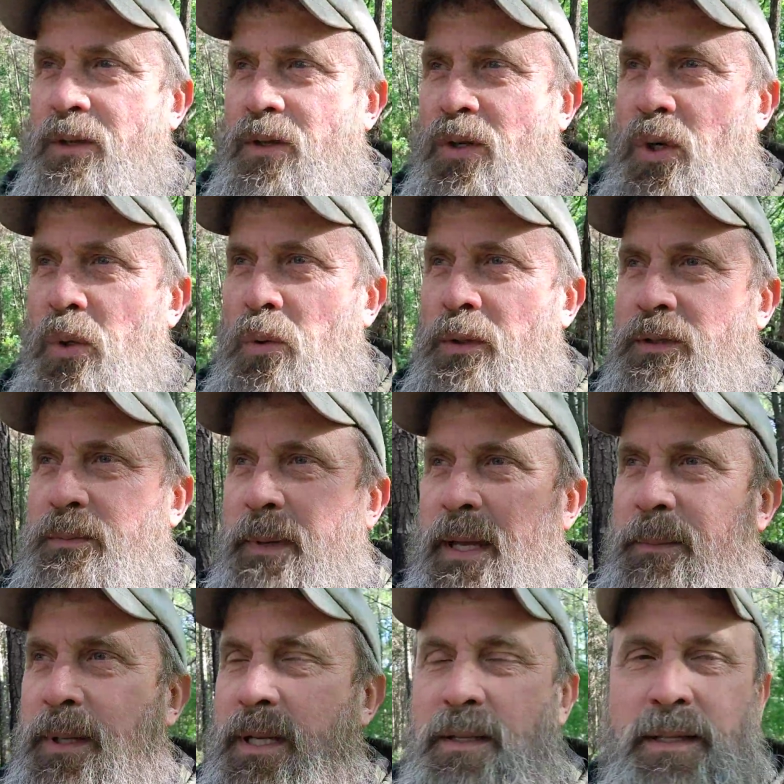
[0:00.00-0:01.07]
coolness
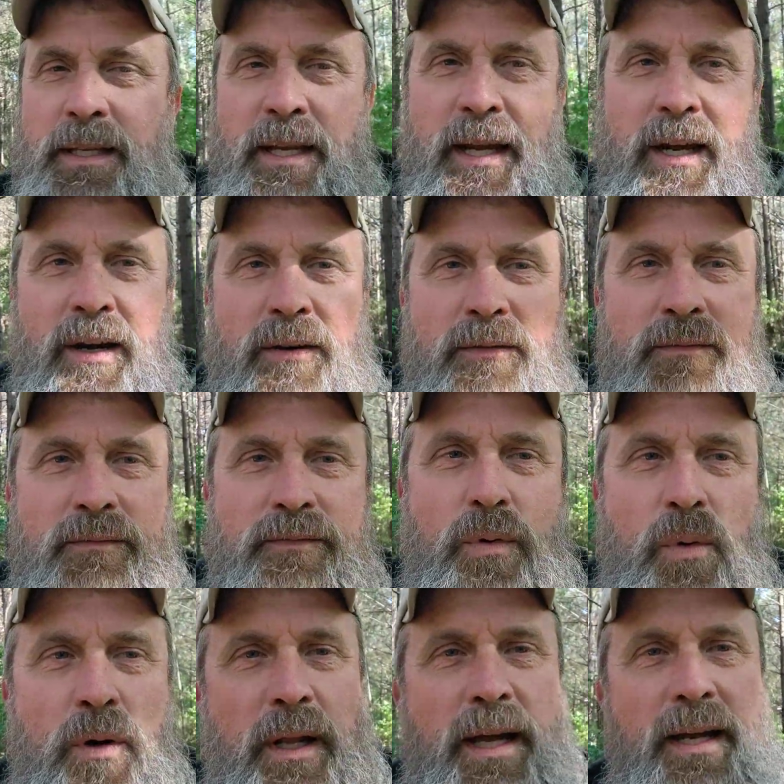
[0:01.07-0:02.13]
maybe in the air
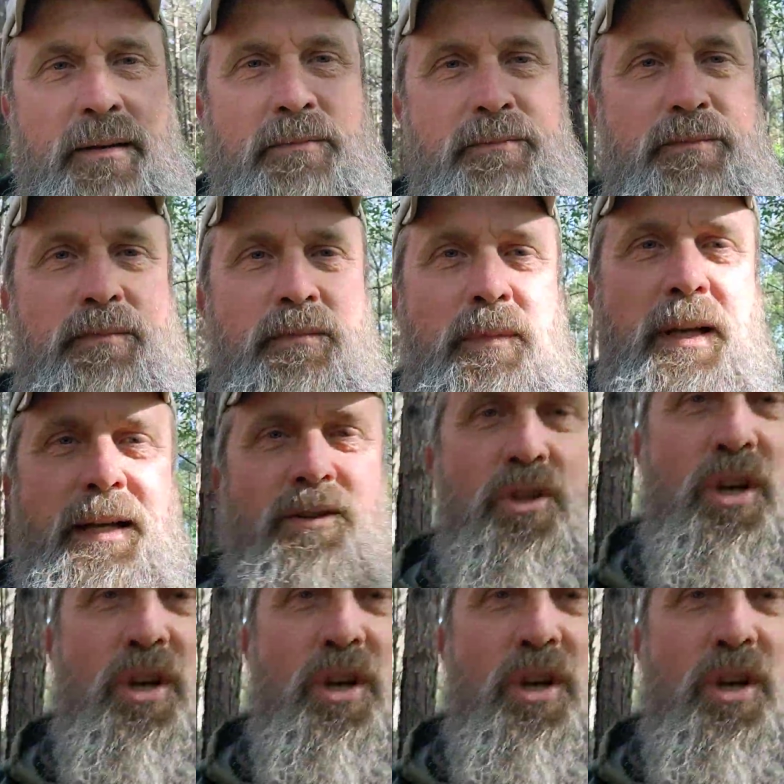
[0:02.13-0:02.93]
for a light